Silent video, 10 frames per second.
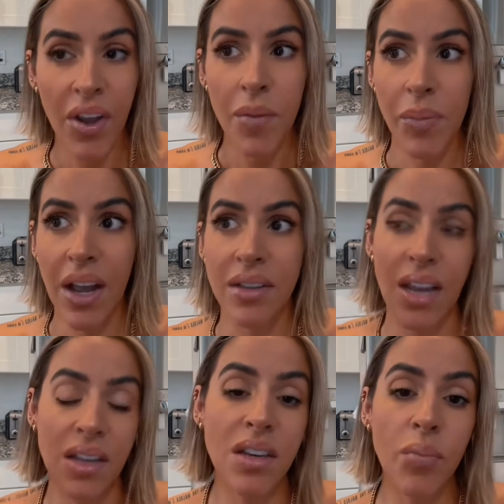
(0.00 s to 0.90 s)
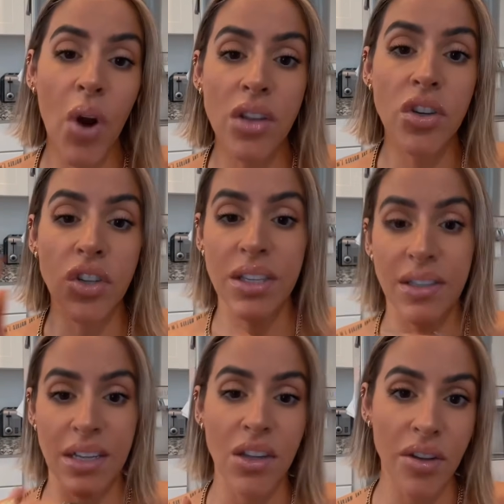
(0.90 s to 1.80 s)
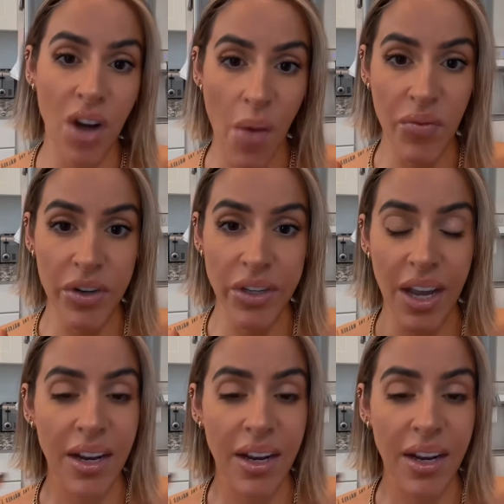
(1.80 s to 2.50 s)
because instant bronzer just sits on the top of your skin.